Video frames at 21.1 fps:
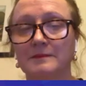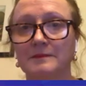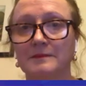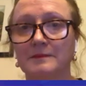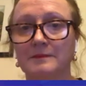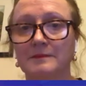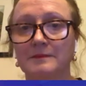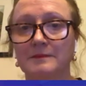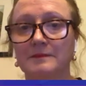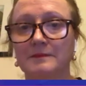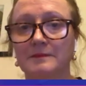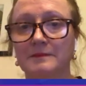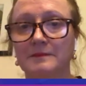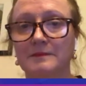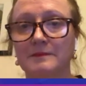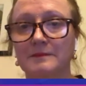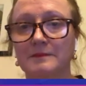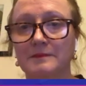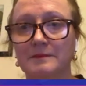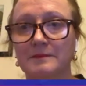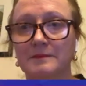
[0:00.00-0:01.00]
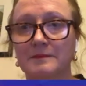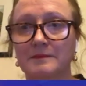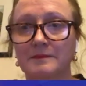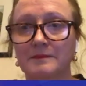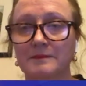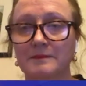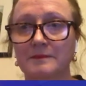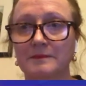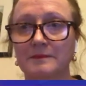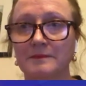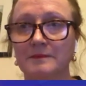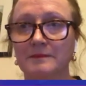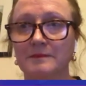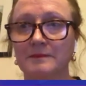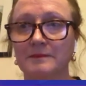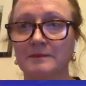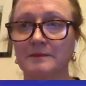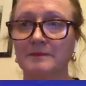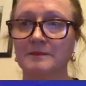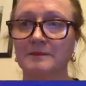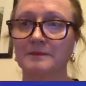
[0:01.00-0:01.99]

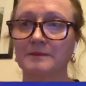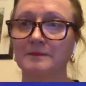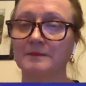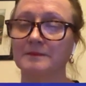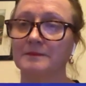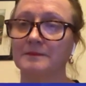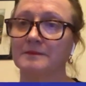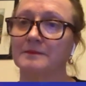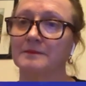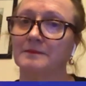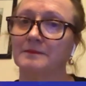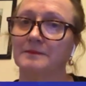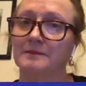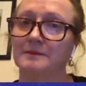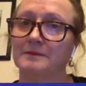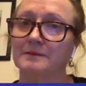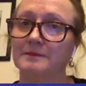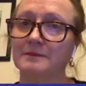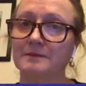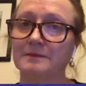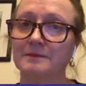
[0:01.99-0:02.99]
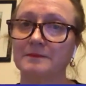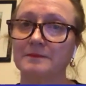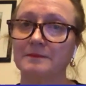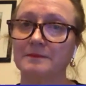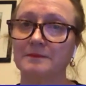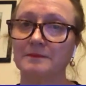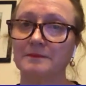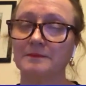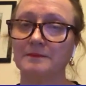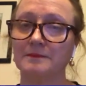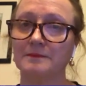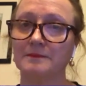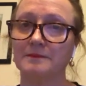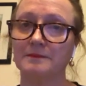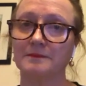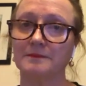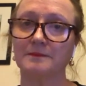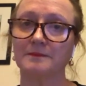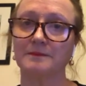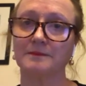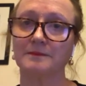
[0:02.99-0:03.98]

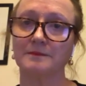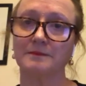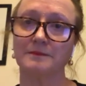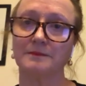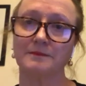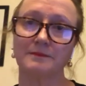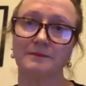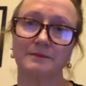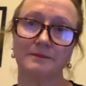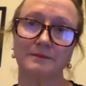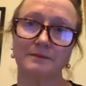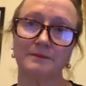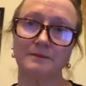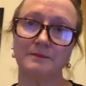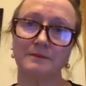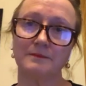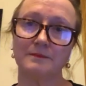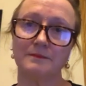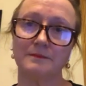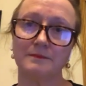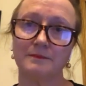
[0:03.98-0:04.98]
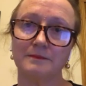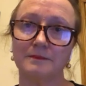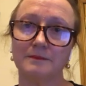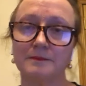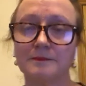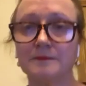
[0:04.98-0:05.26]
(not speaking)